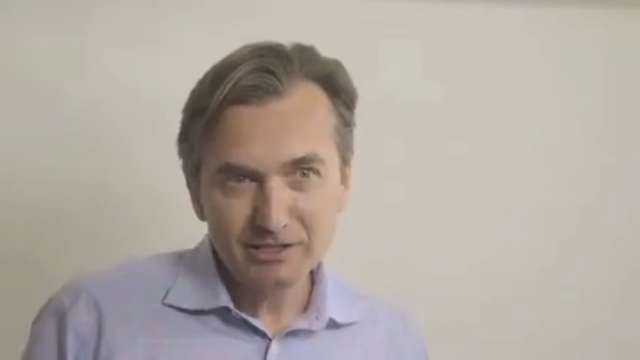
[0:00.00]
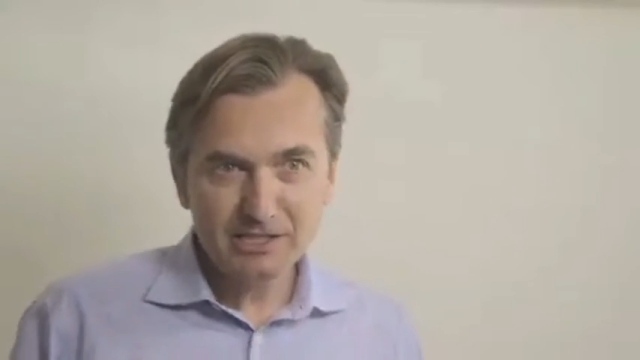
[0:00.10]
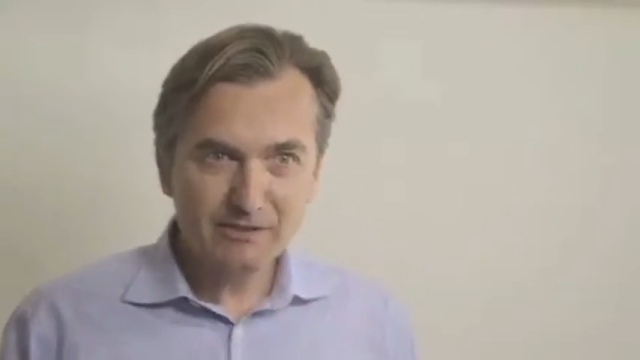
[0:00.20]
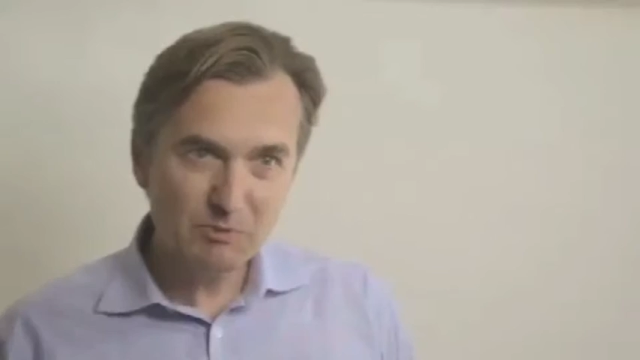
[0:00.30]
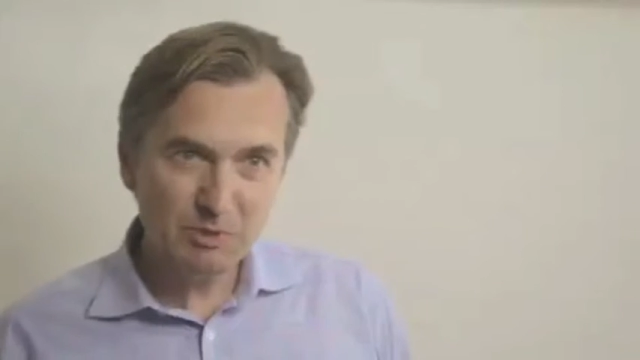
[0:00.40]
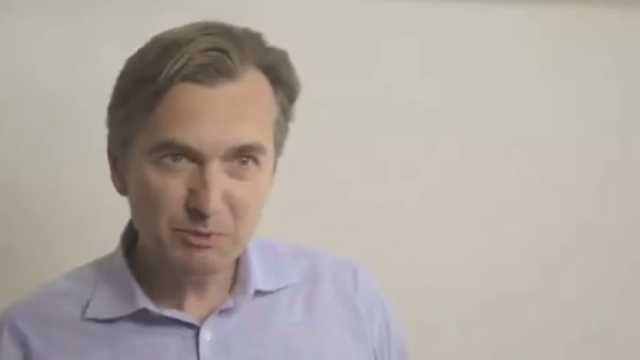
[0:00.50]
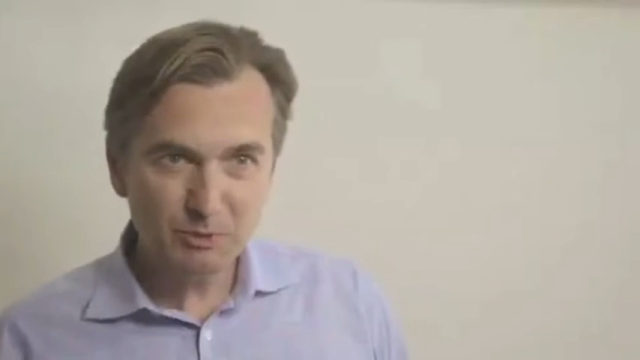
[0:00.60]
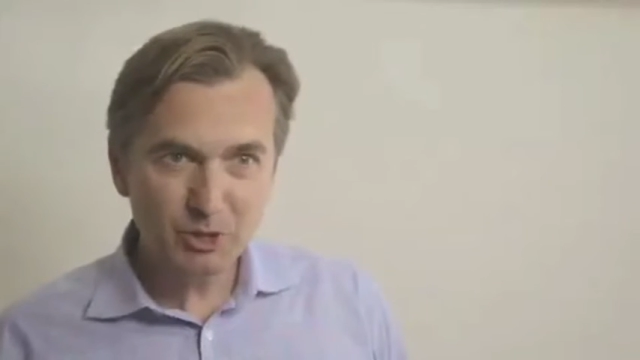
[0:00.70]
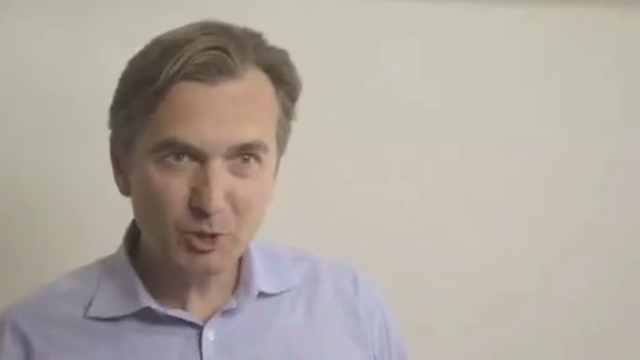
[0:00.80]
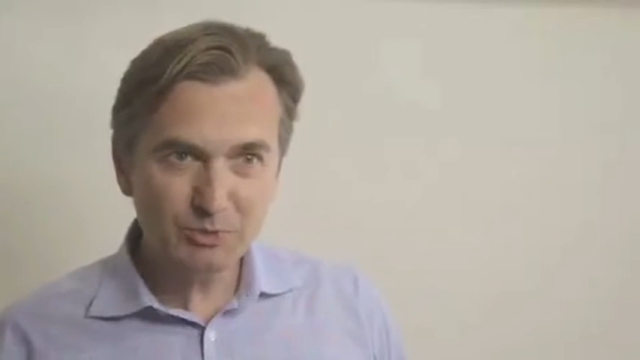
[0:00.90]
giving people
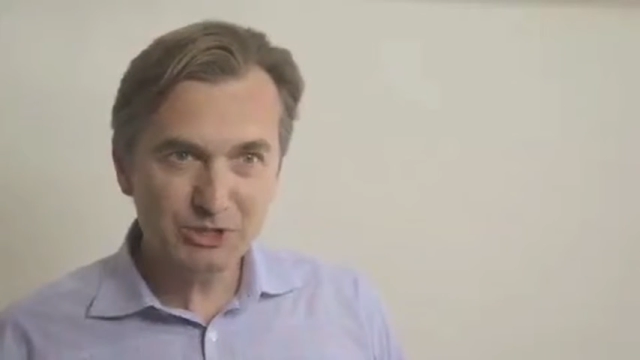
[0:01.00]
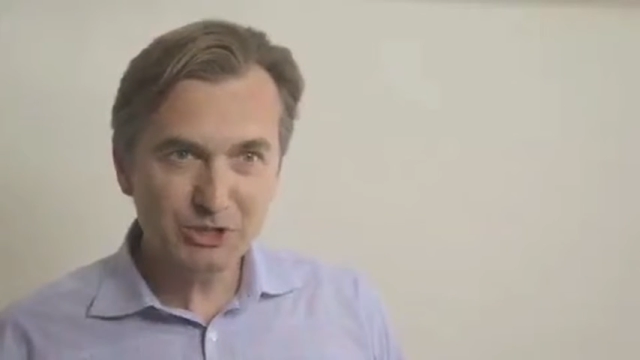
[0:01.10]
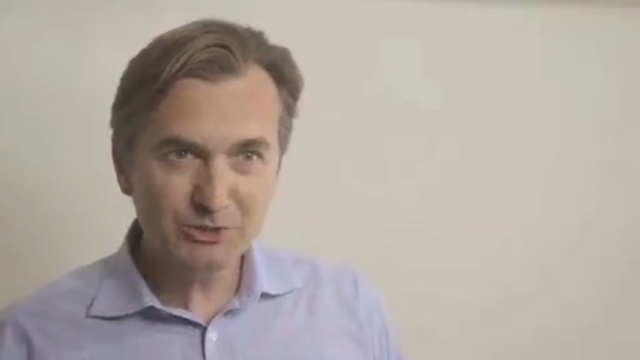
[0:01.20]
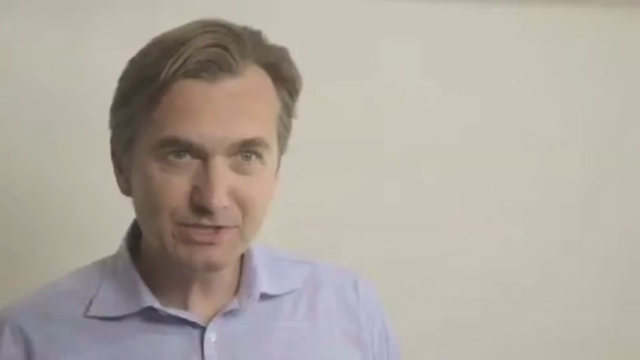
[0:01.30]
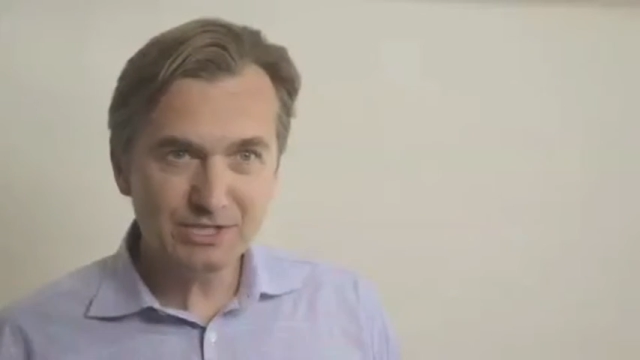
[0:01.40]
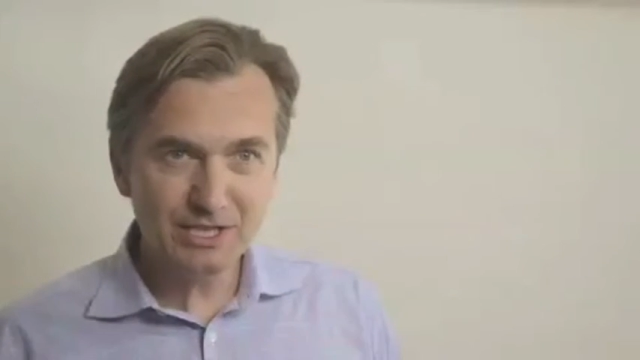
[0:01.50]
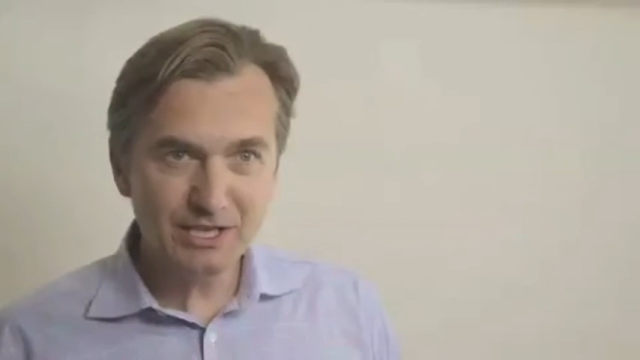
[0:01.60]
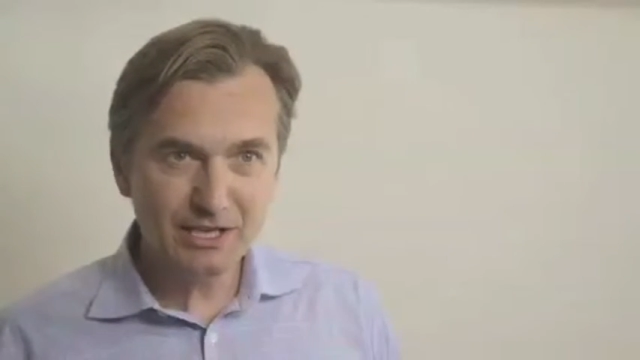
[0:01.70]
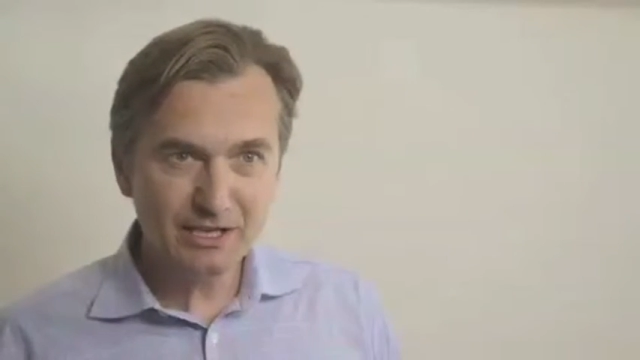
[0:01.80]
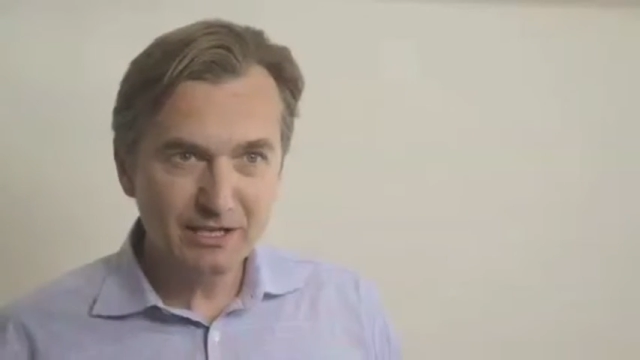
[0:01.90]
the
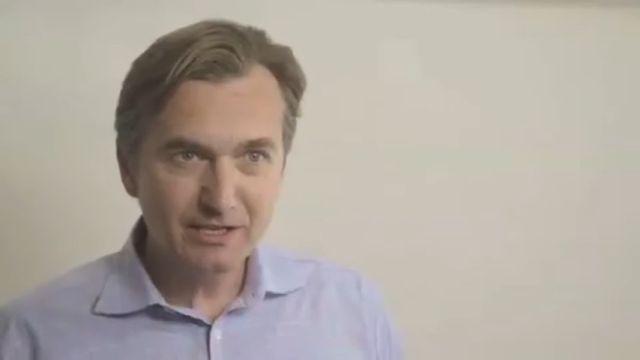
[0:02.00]
opportunity,